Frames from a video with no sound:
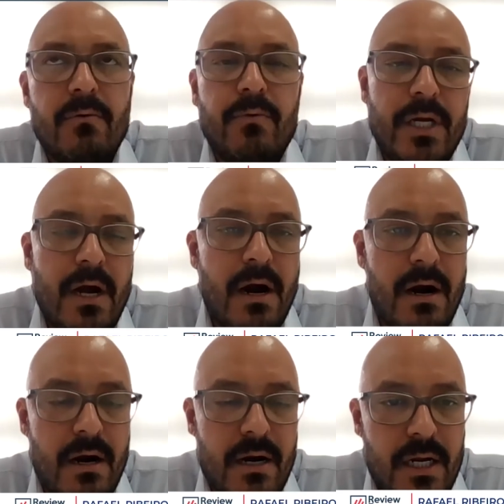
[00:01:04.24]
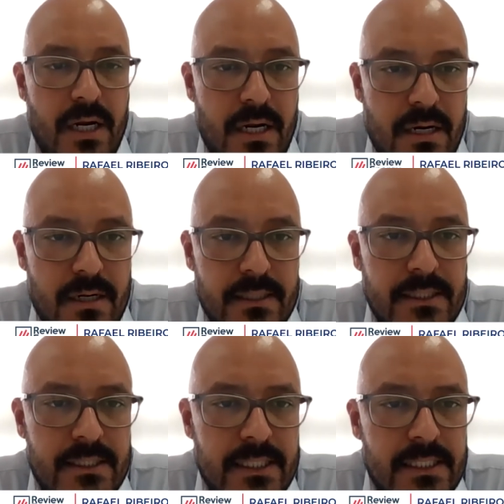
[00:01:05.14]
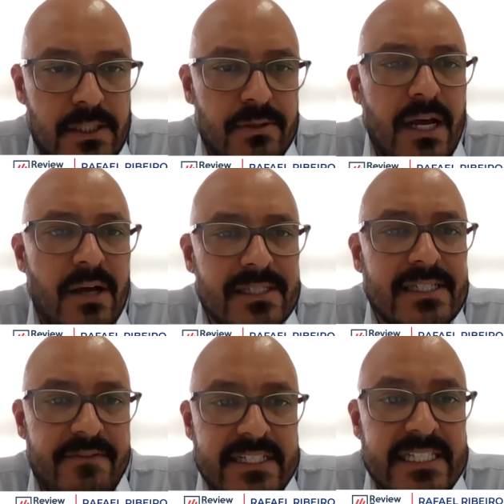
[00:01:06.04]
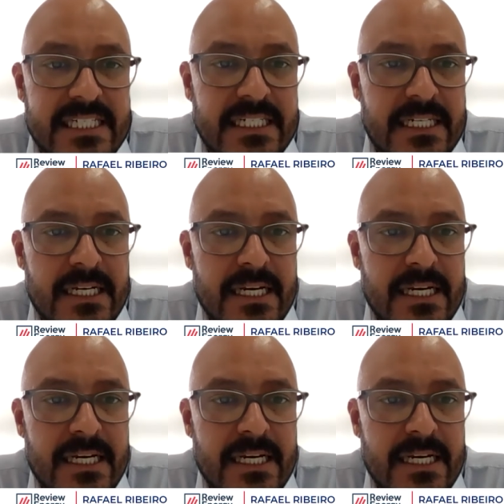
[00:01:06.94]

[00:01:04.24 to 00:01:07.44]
We are here since 2017.